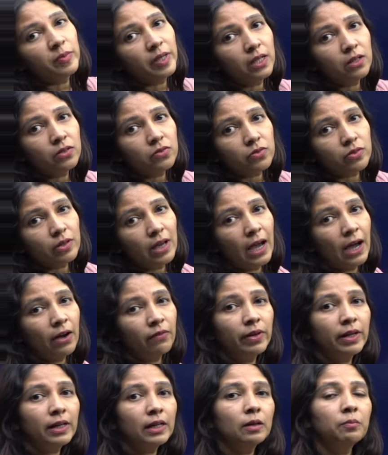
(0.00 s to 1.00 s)
means
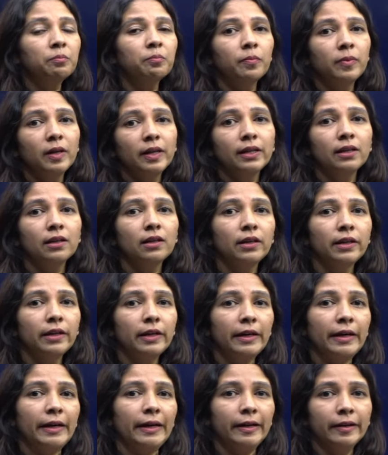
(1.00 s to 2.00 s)
having completely
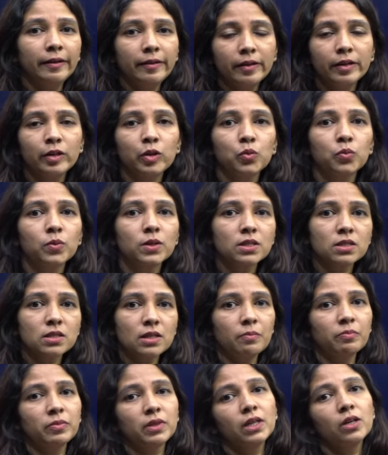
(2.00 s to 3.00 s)
hatred towards
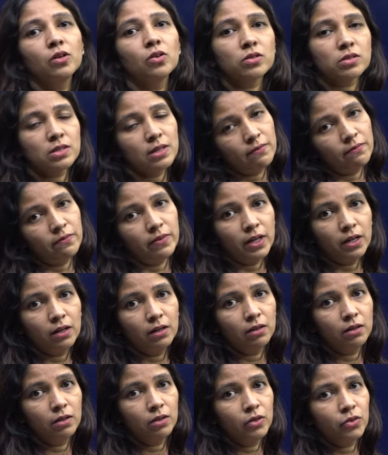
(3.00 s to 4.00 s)
something or someone.
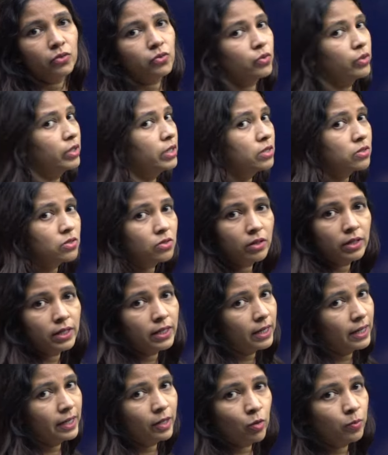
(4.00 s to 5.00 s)
So it is not a
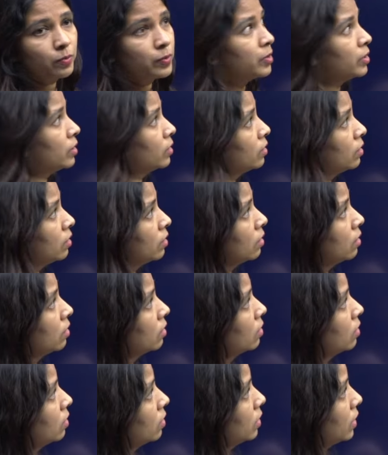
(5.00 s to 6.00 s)
right option.
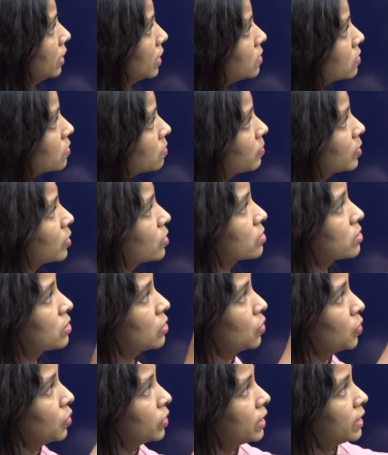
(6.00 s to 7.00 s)
Yes, because
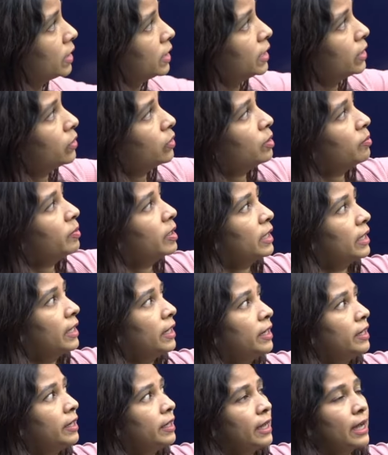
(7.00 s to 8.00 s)
loathe ante kuda manaki
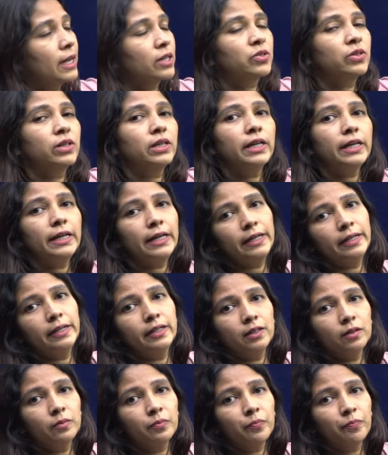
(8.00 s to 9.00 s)
enti actually hate.
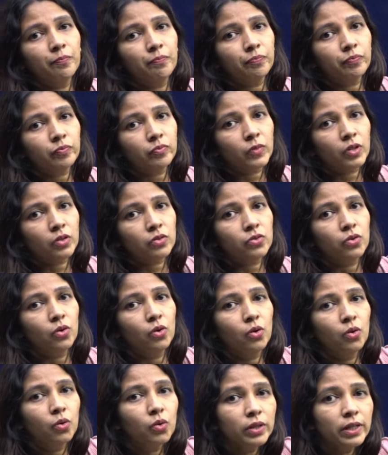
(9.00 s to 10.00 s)
So
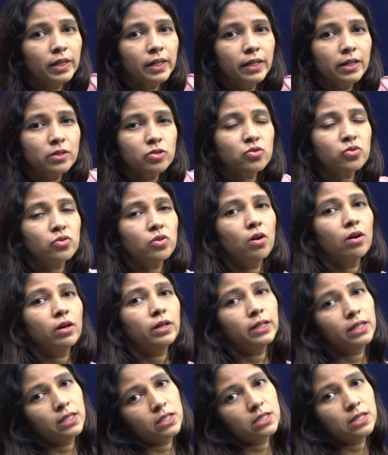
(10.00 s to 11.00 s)
loathe ante
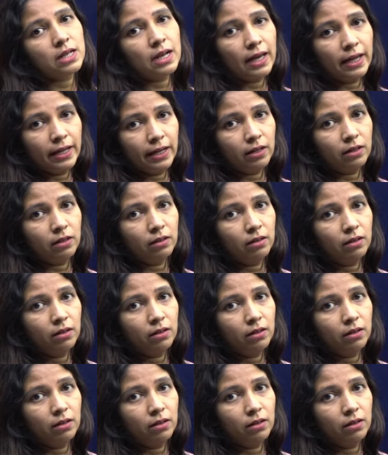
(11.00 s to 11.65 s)
strong dislike.